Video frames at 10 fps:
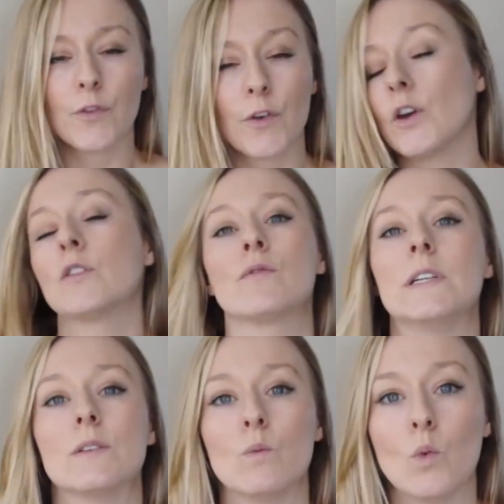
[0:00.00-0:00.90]
First
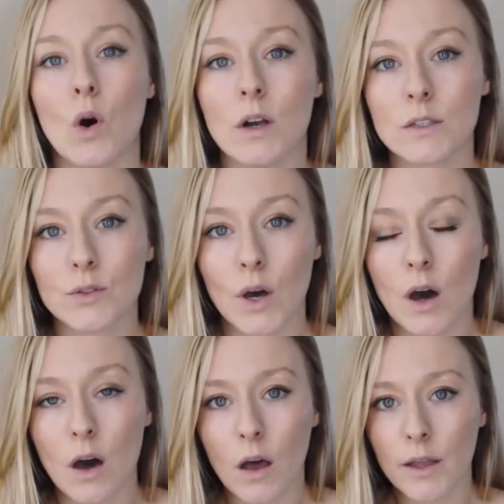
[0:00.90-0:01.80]
reason was
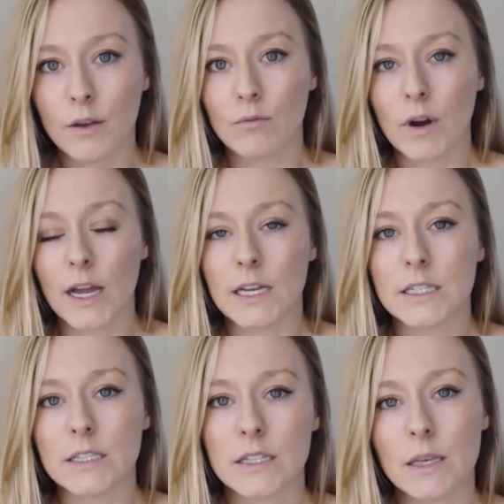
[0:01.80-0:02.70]
I read